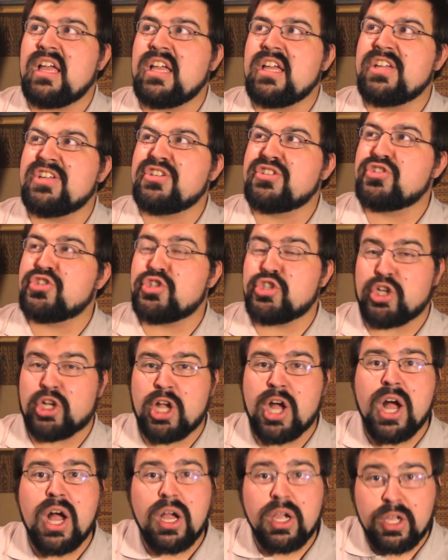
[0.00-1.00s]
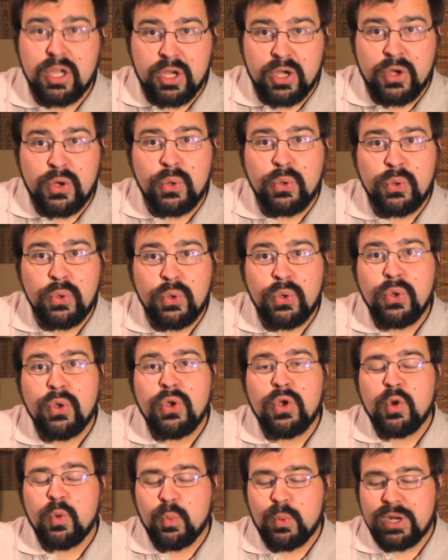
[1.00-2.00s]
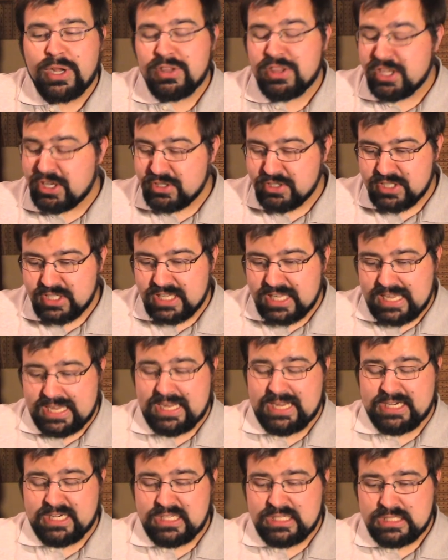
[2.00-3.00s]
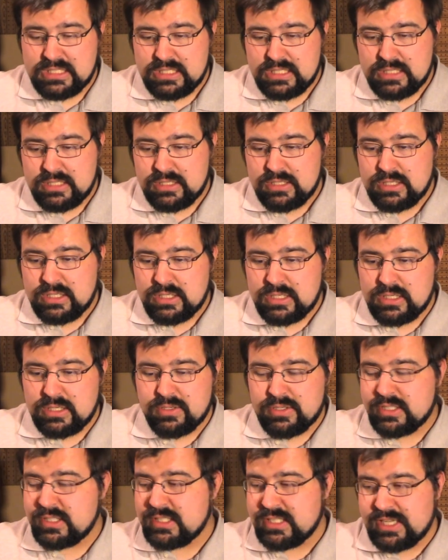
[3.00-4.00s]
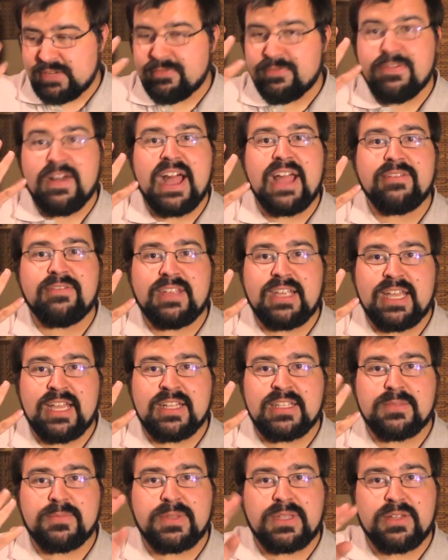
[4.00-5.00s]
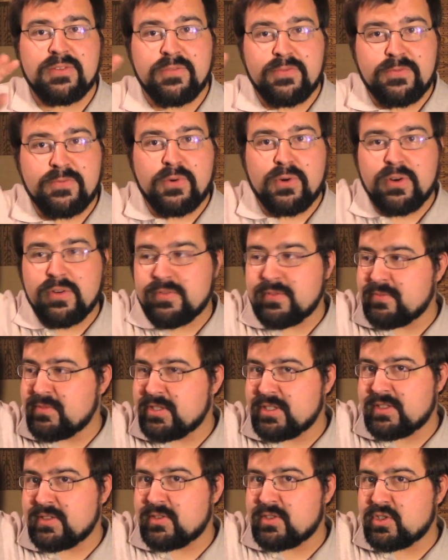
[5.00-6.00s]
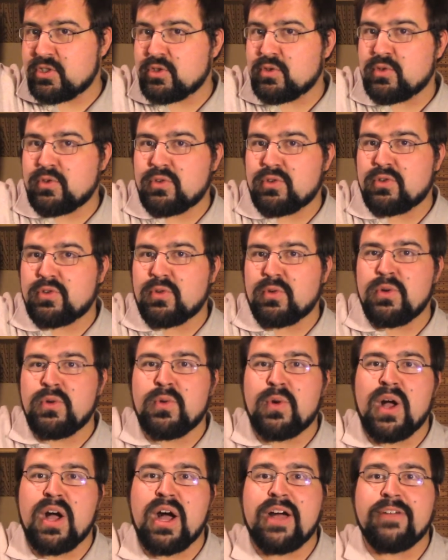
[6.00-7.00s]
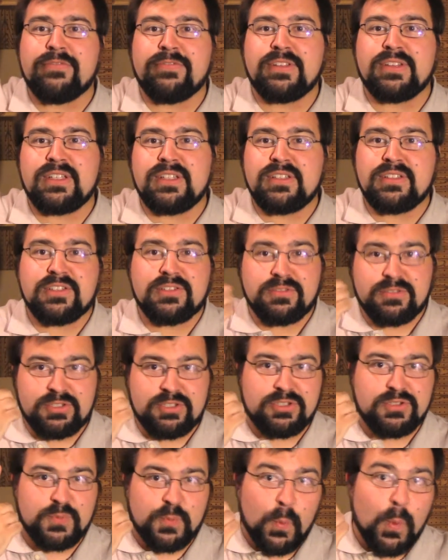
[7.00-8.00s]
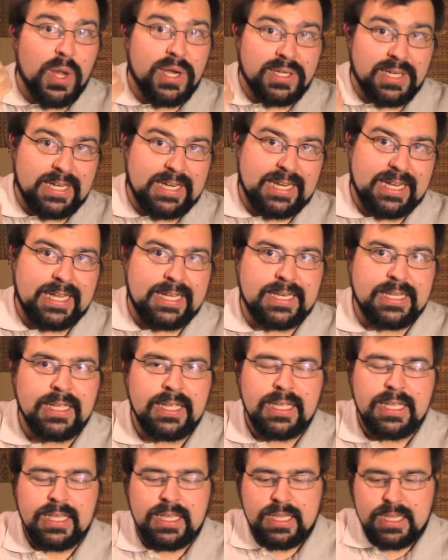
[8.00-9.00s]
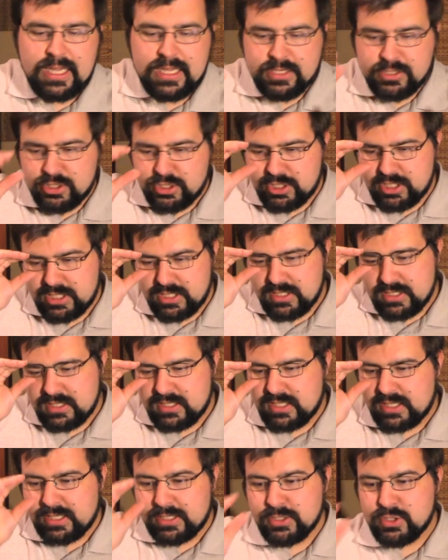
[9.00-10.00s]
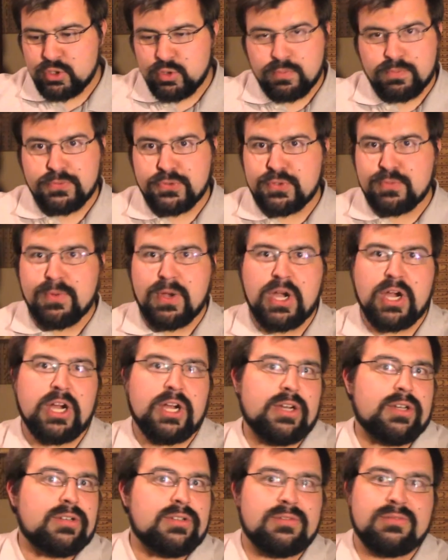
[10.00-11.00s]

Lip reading: in Chicago, where there's a kid. Oh, there's like 5 kids, but then 4 of them just screw off, and then there's just one kid. And she's like a super smart,